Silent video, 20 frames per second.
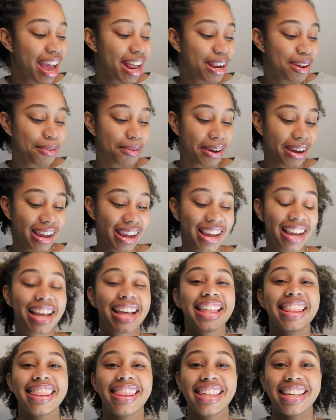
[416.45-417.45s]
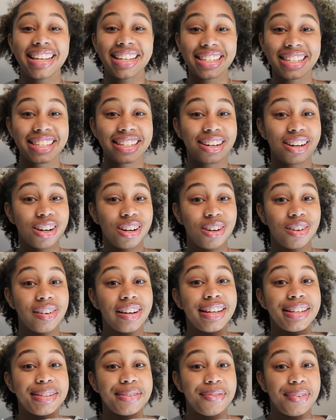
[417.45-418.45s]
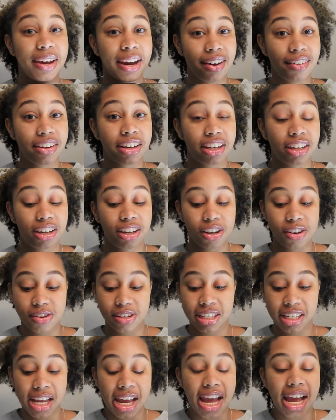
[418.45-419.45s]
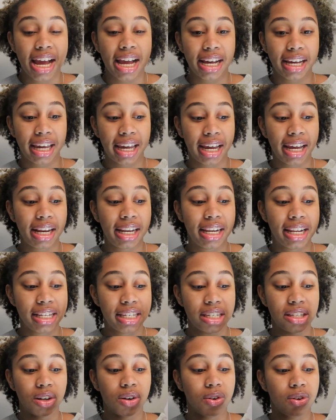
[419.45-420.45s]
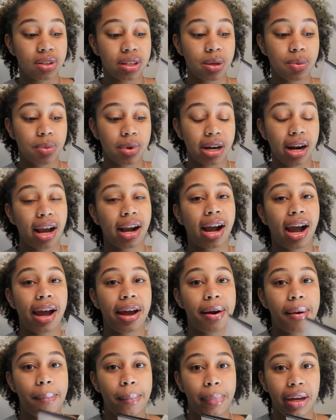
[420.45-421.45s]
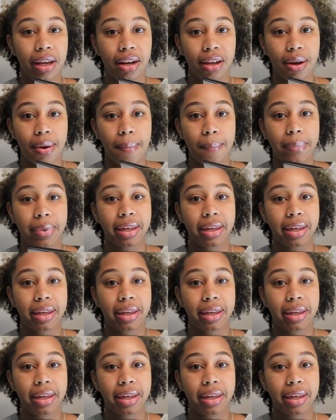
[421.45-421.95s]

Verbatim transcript: anyway, this girl is very cute. Again, this is the only one I got in a medium